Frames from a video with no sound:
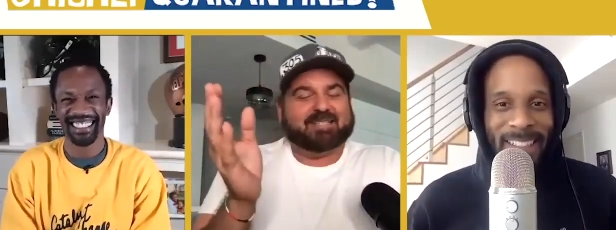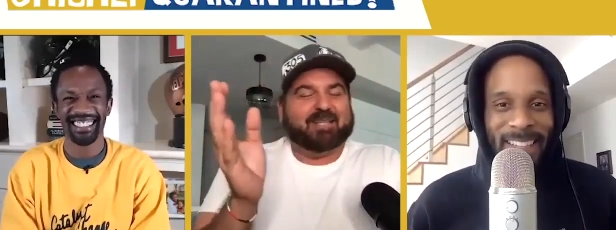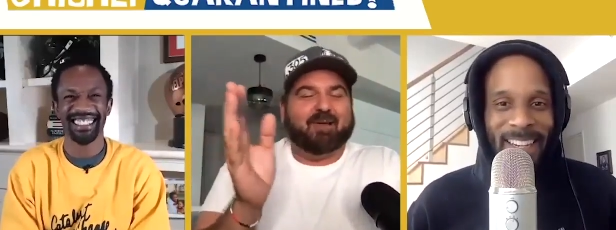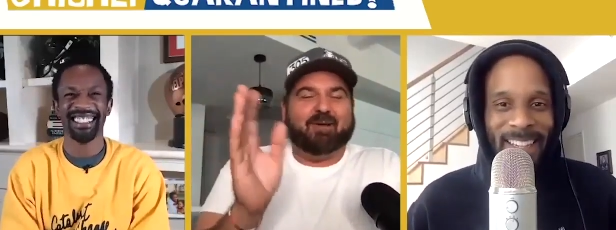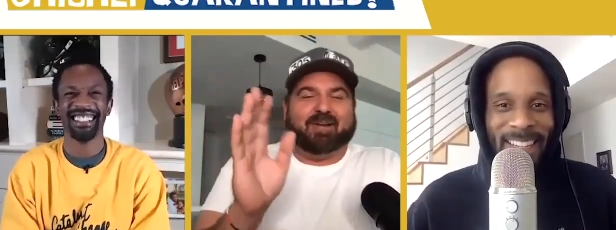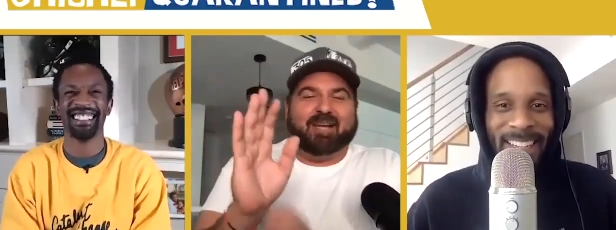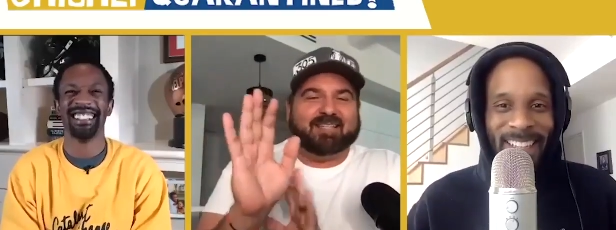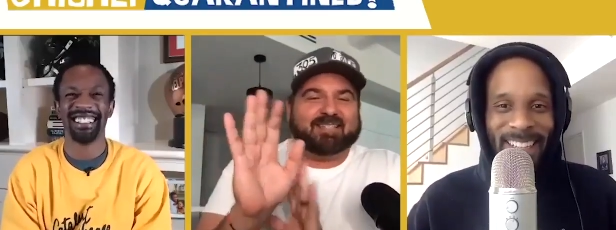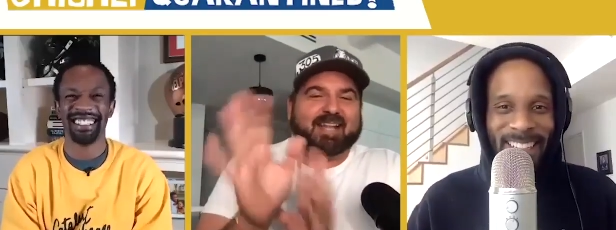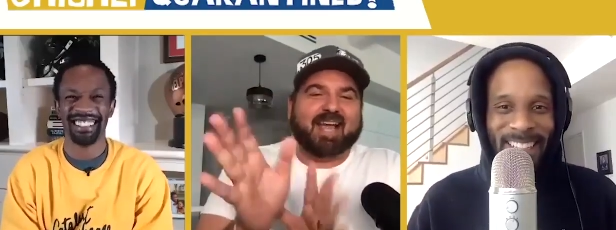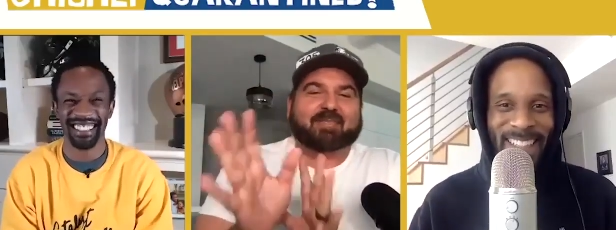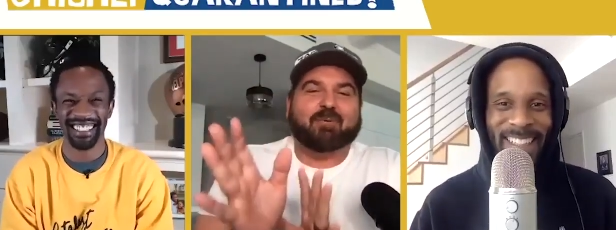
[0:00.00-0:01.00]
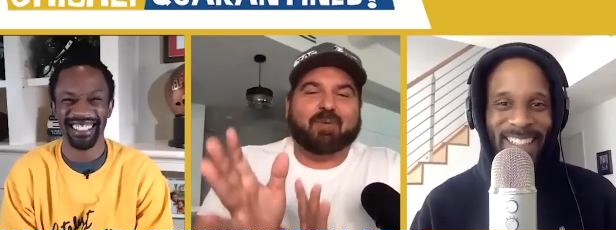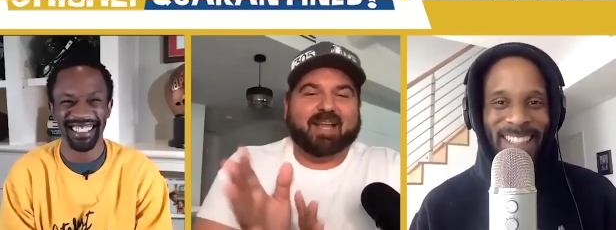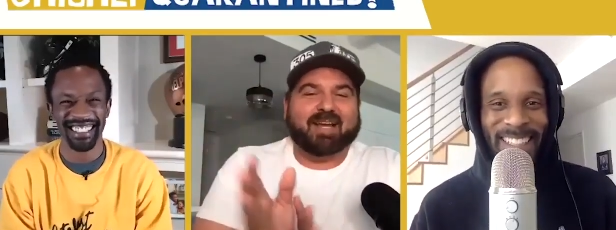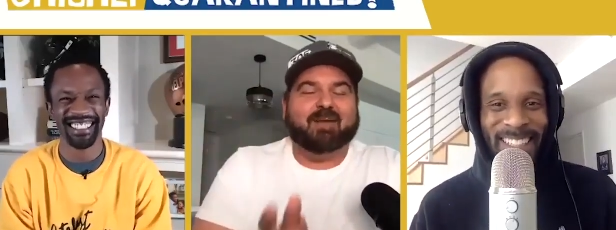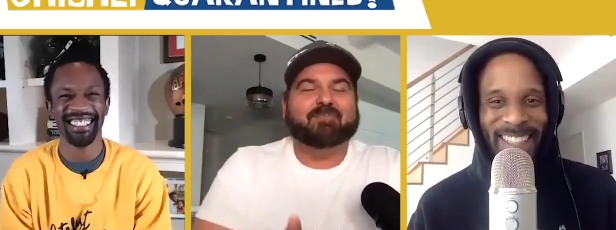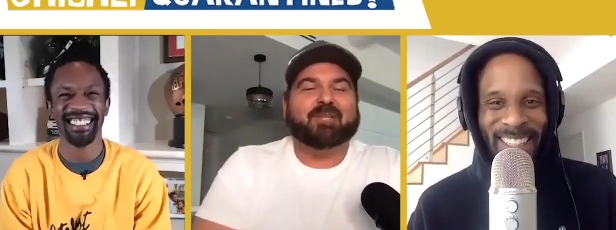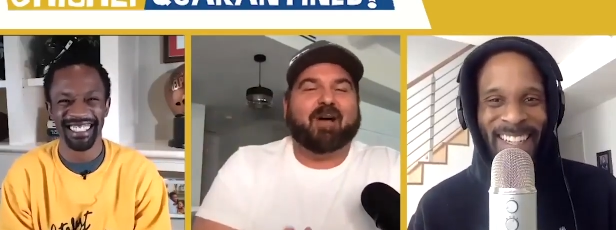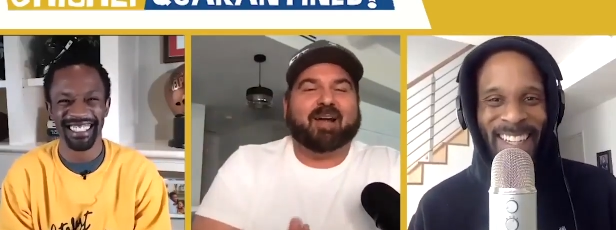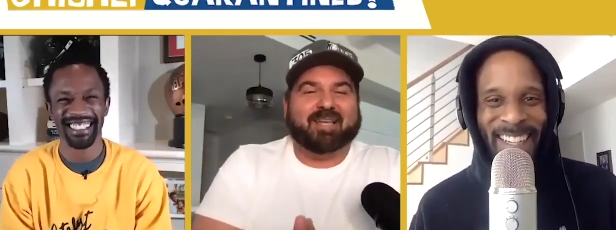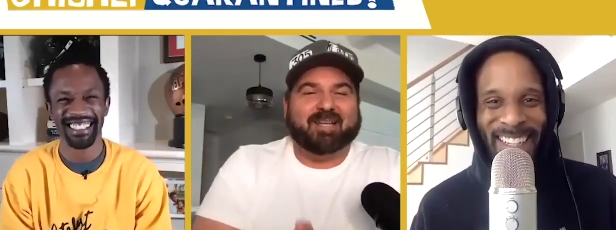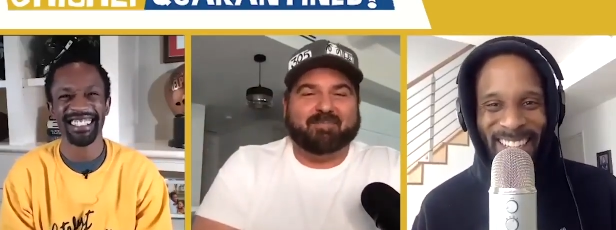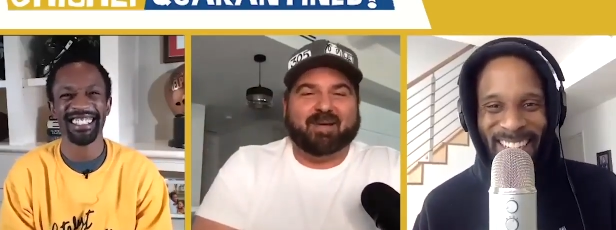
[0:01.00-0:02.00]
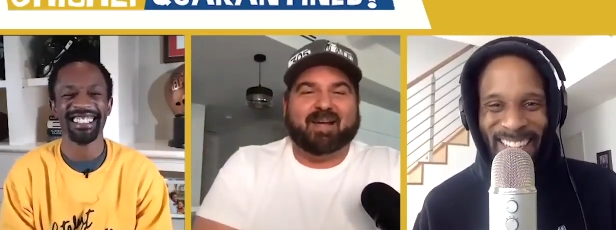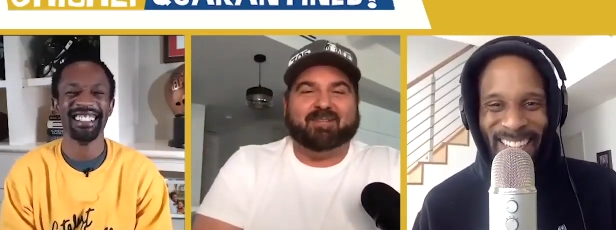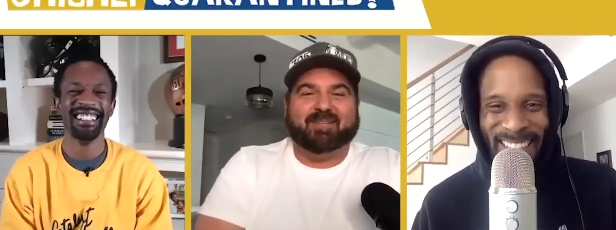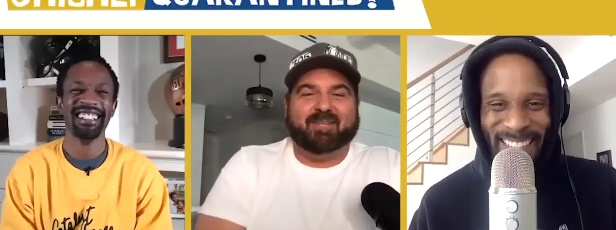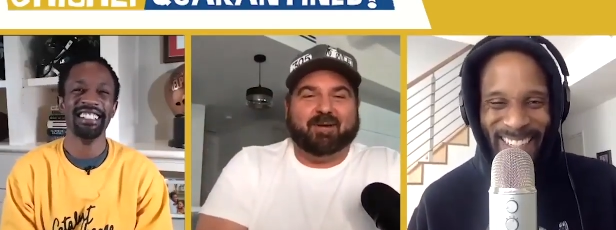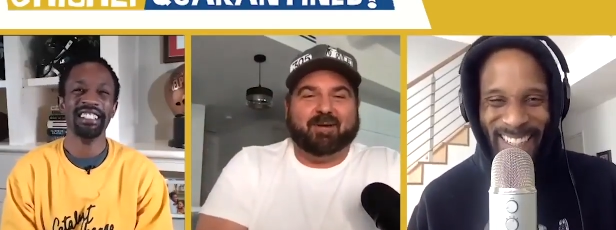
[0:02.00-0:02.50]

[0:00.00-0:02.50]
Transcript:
Speaker 1: slogan. It's not the weight I'm talking about.